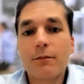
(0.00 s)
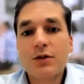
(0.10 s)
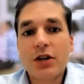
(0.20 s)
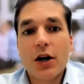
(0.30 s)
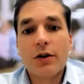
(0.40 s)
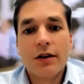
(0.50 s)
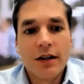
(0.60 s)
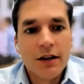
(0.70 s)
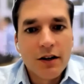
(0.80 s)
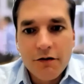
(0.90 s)
So
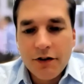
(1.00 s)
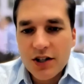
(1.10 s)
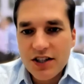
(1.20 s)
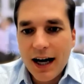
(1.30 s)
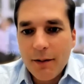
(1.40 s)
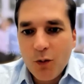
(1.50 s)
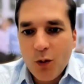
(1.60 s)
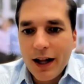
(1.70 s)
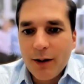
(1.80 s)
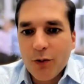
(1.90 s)
first up,
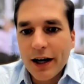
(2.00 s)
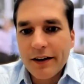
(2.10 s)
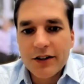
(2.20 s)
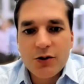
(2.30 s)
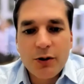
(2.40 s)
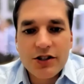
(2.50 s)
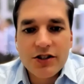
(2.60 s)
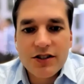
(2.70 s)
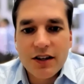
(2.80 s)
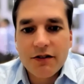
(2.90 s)
while I'm reading those
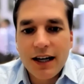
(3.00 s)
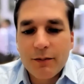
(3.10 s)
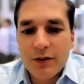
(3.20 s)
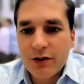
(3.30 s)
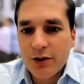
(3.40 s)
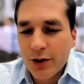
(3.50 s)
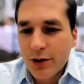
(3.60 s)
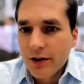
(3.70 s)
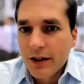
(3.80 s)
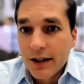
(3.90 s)
questions that have come through,